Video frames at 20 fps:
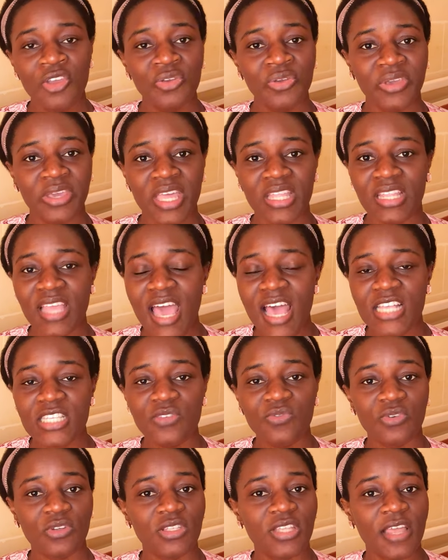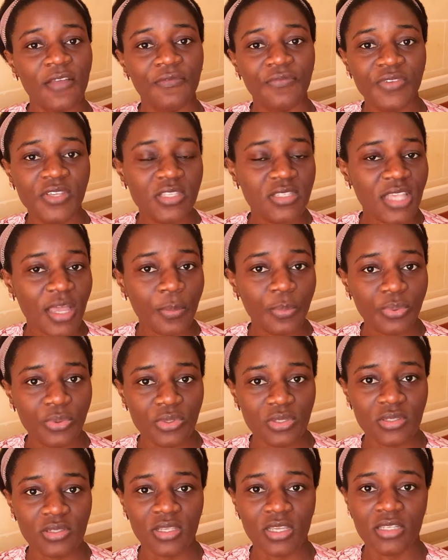You can ask for their visa
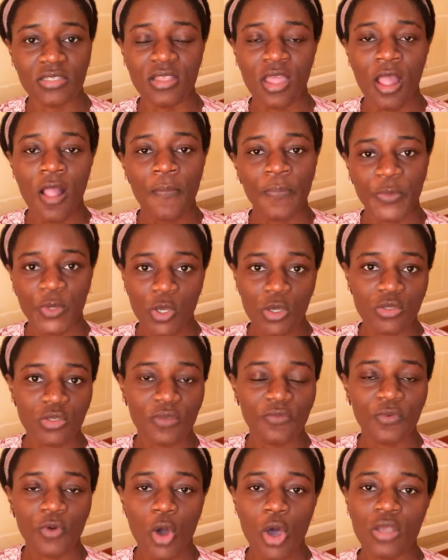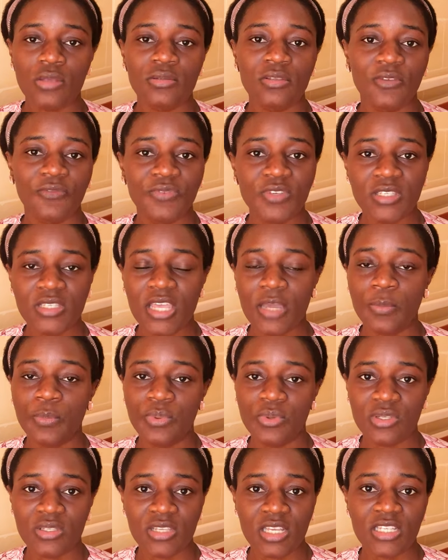process, because of course the visa
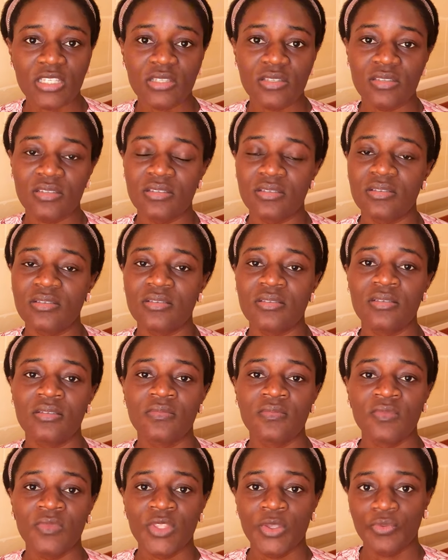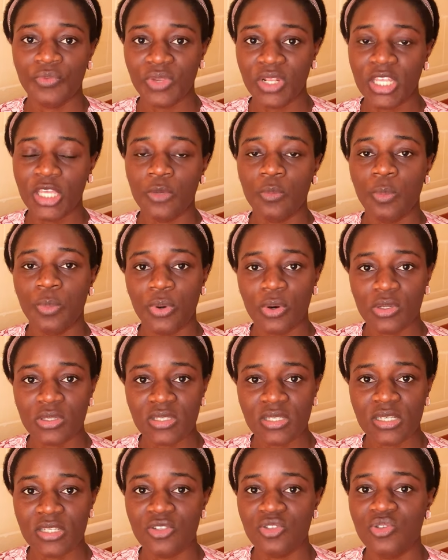process is really
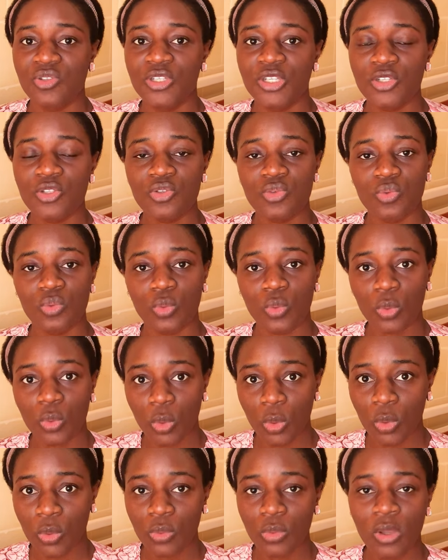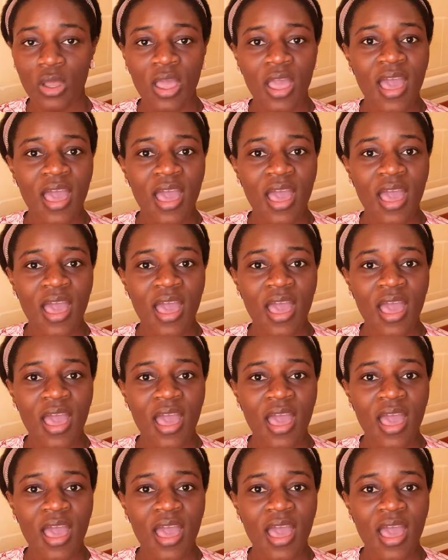important. You need to know.